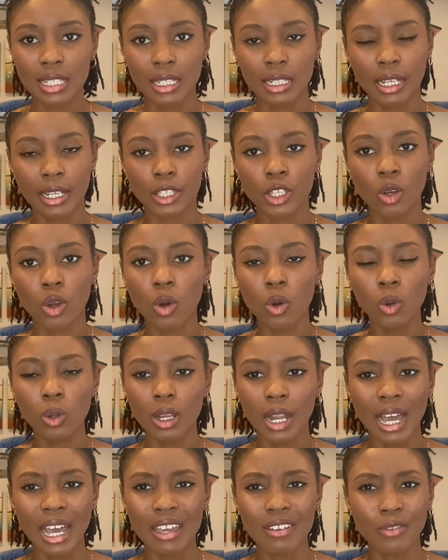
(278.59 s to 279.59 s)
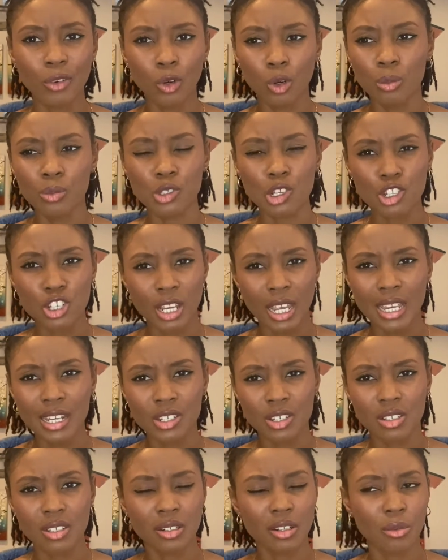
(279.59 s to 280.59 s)
like your whole life almost
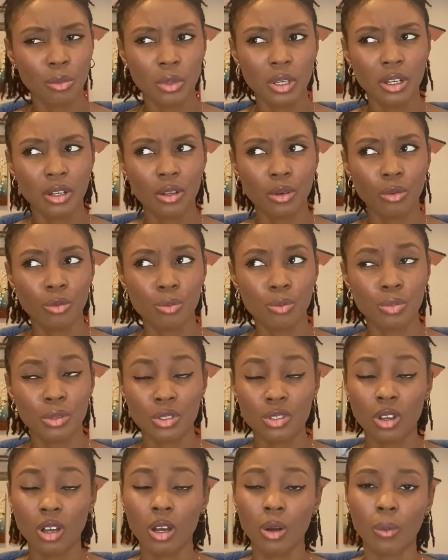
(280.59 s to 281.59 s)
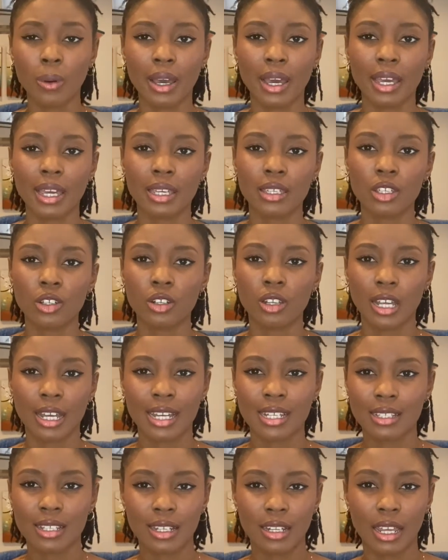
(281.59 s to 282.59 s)
changes in a bizarre way. You know, like I
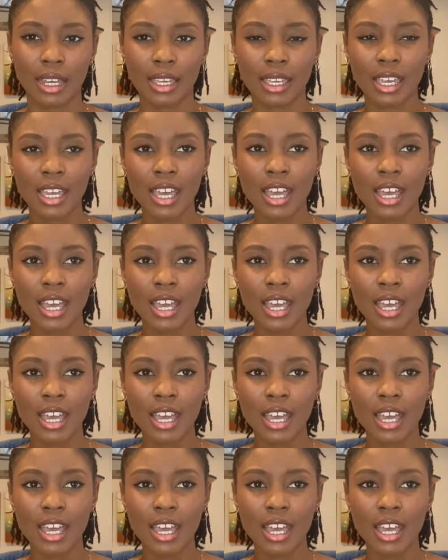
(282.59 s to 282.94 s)
said, like